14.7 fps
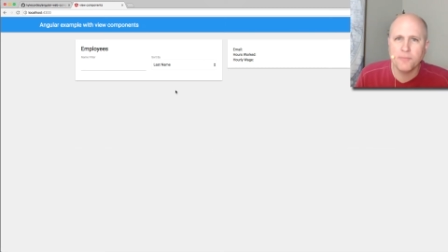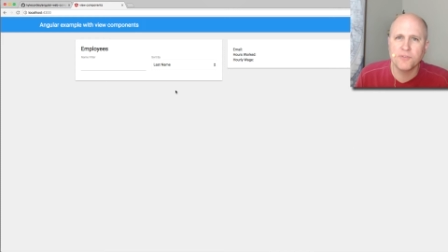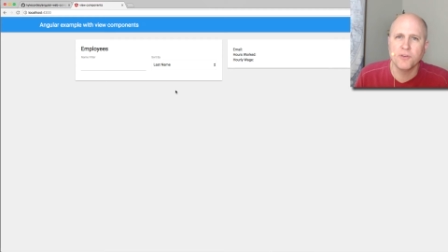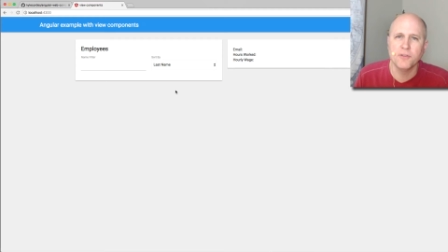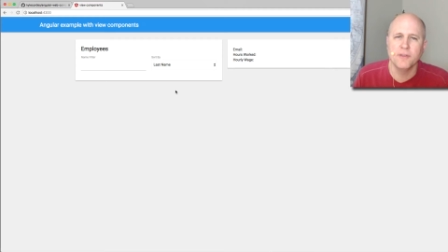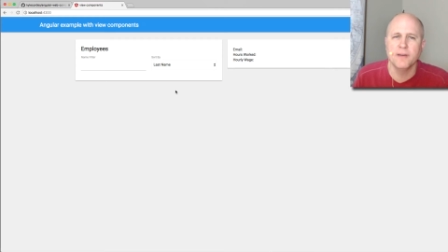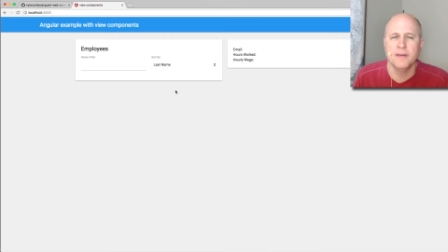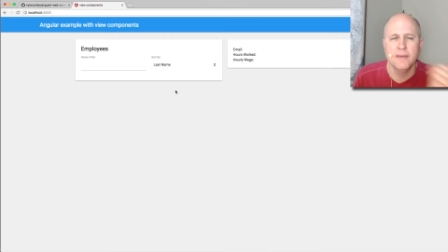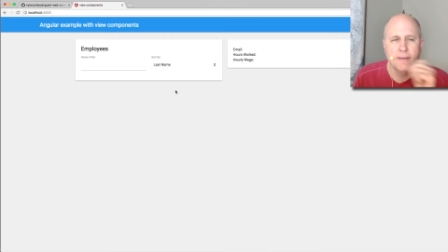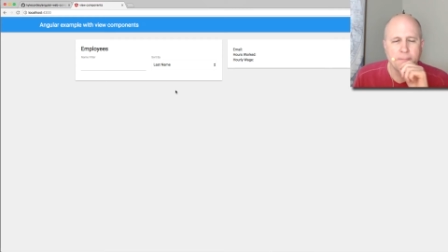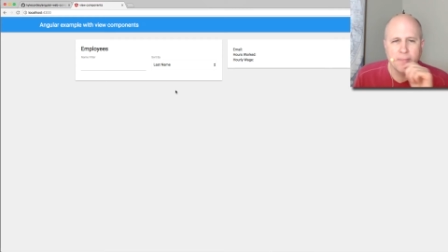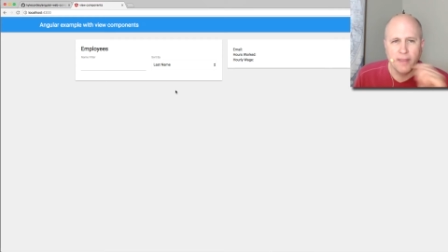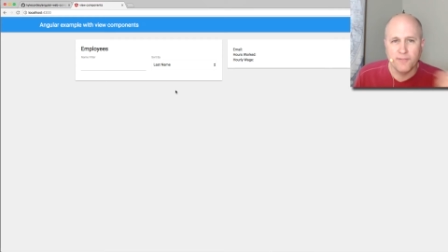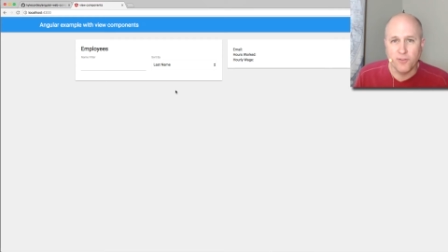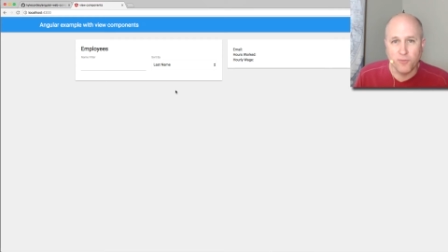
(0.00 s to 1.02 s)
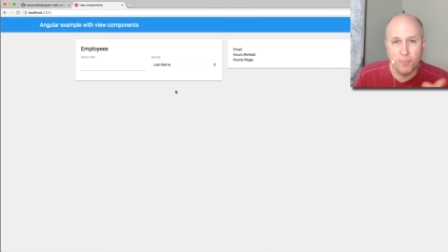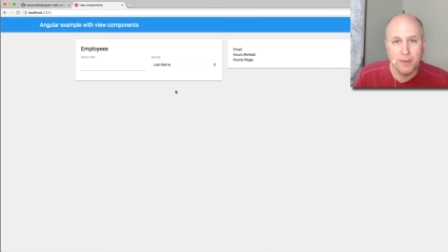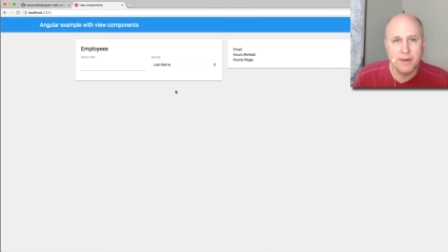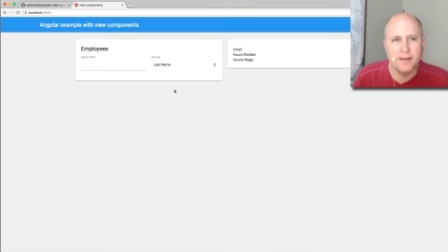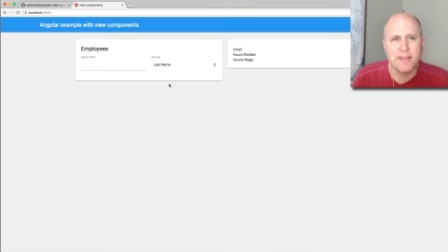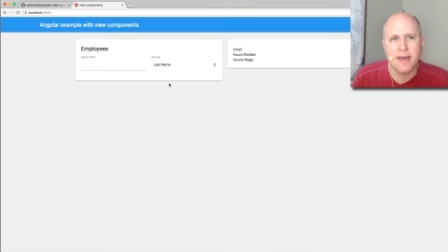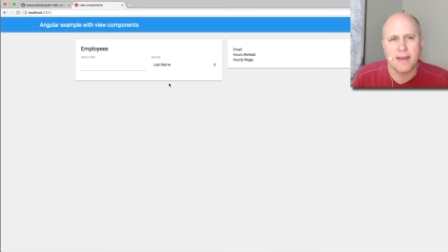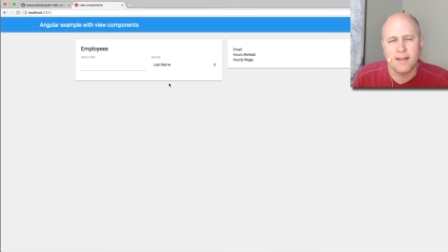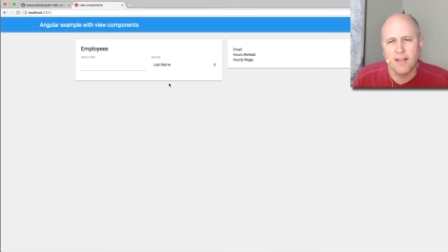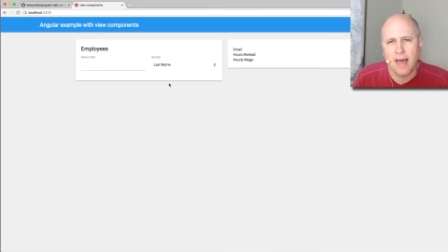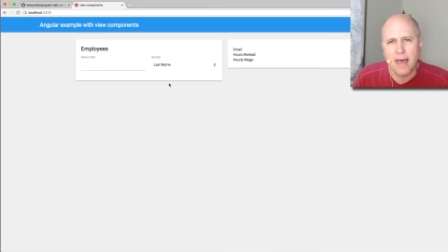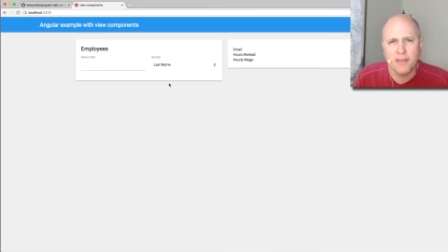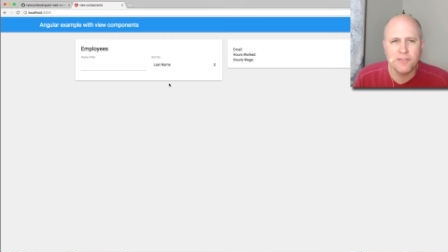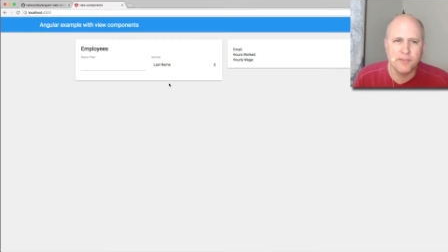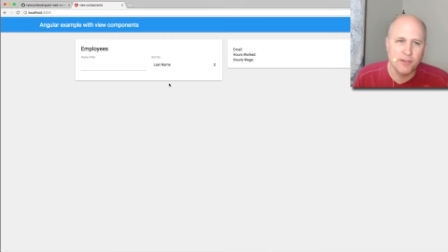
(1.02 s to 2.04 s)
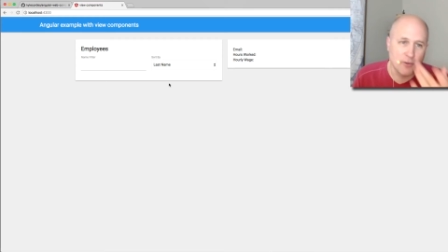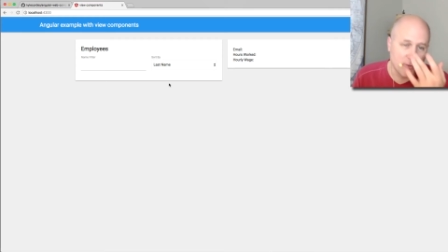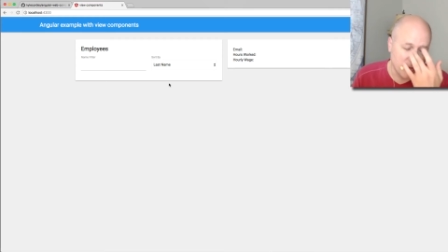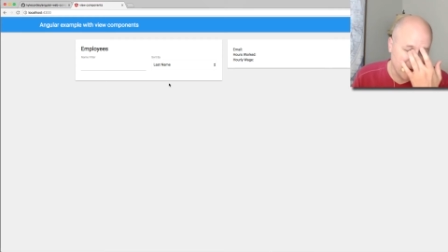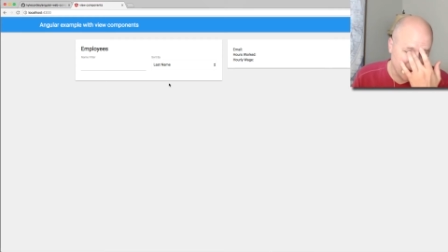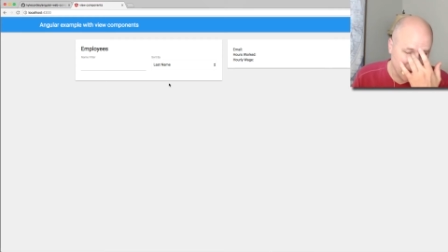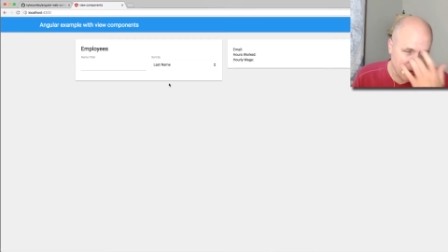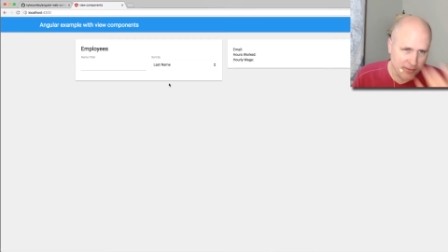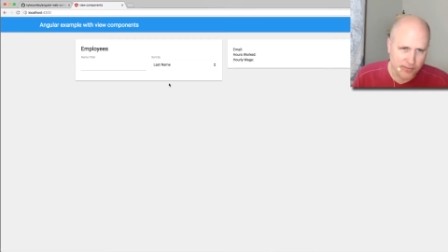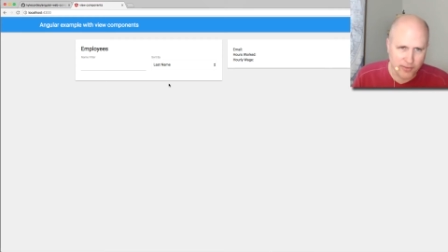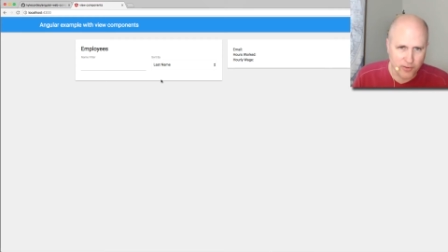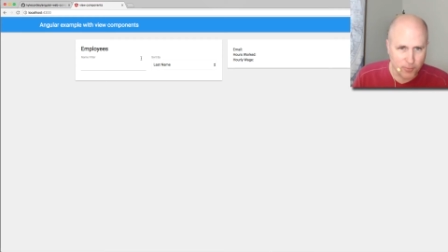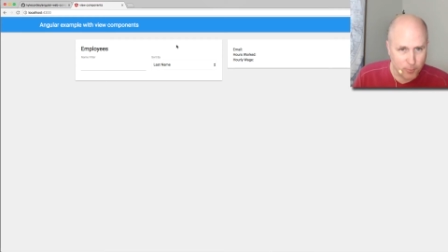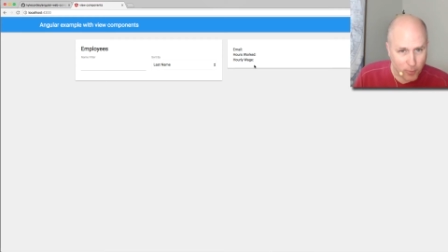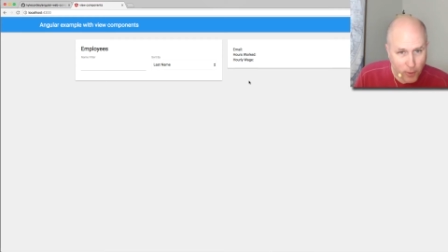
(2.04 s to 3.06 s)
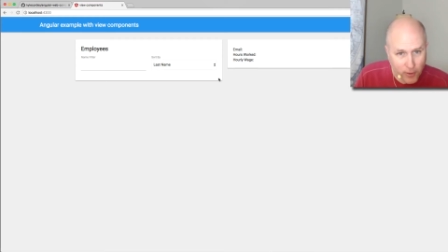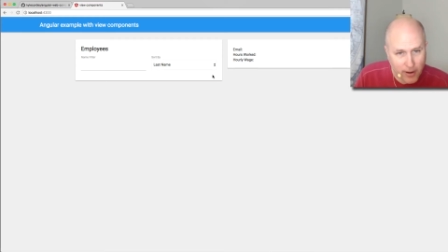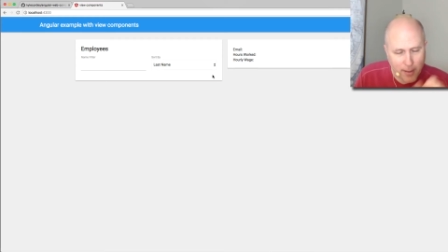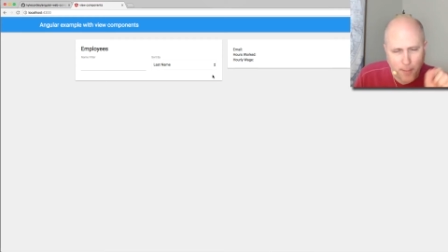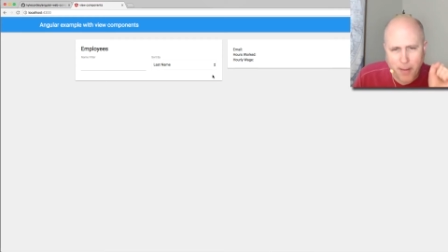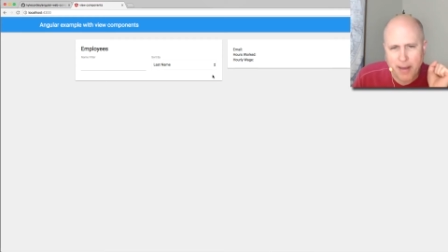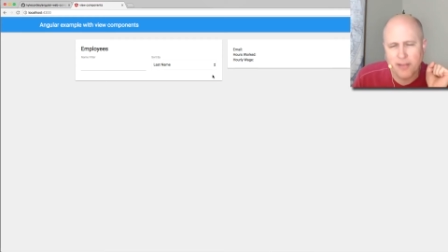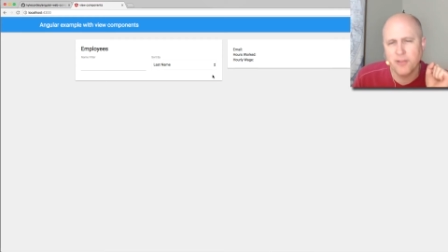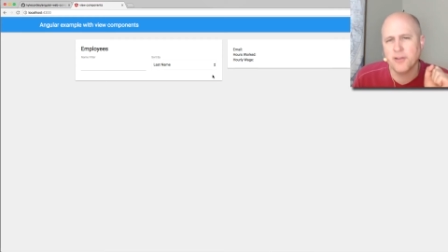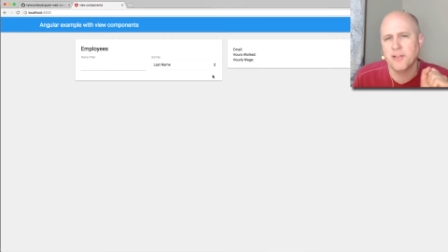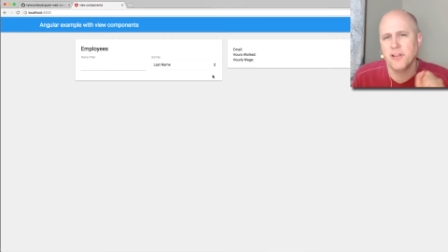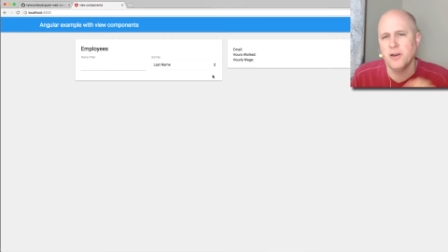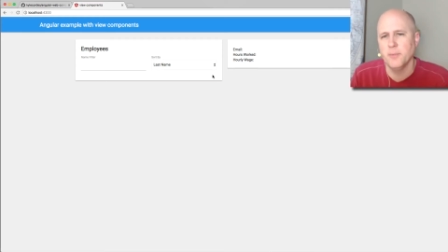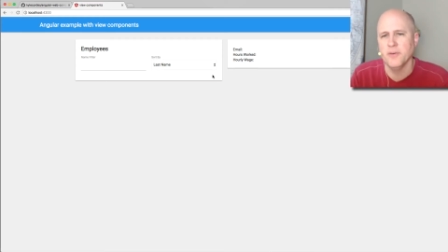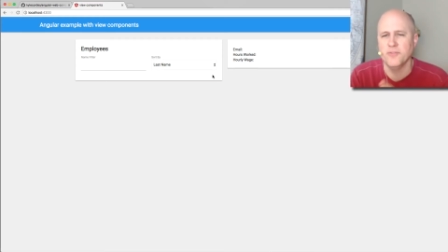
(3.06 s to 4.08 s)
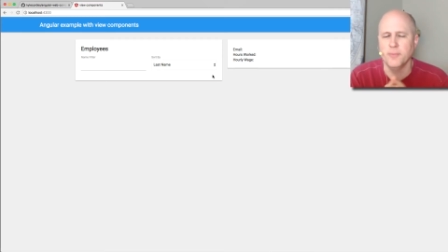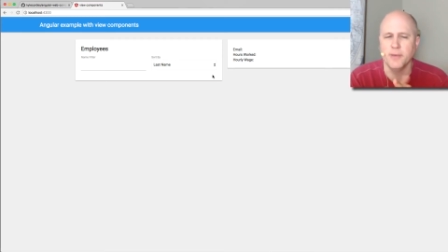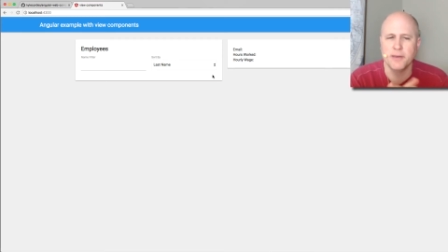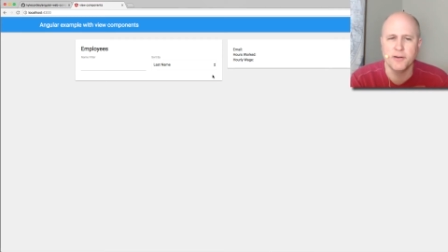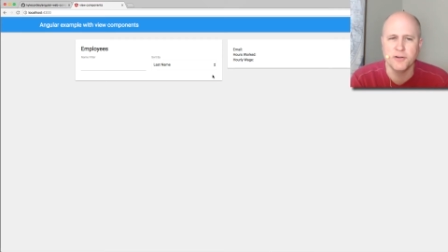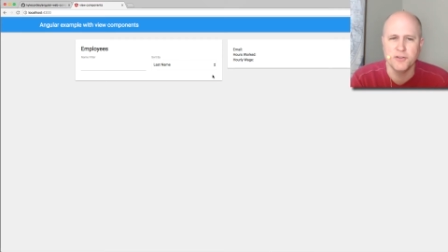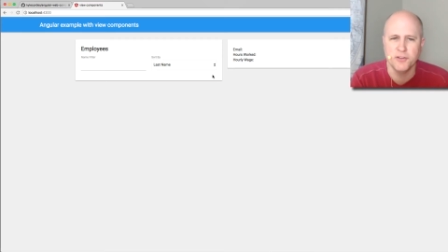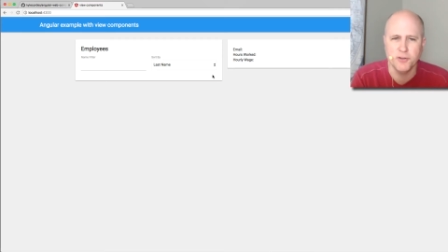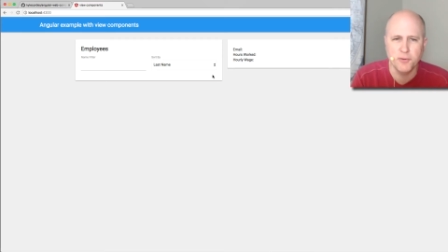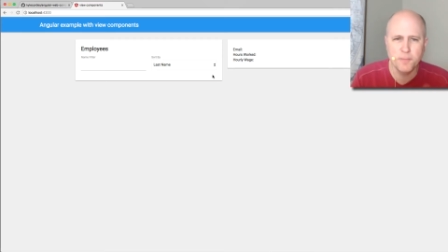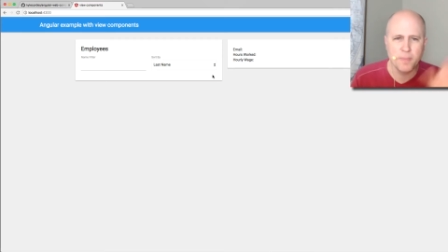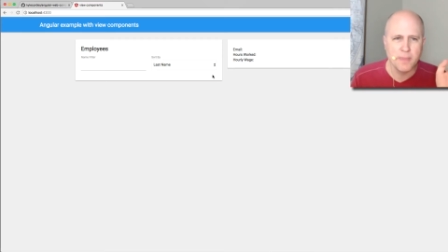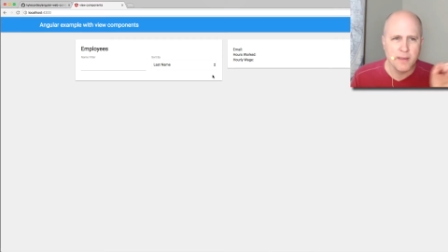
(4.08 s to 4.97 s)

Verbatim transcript: So the if you've been to that class and you're seeing this, this program might look a little bit familiar to you.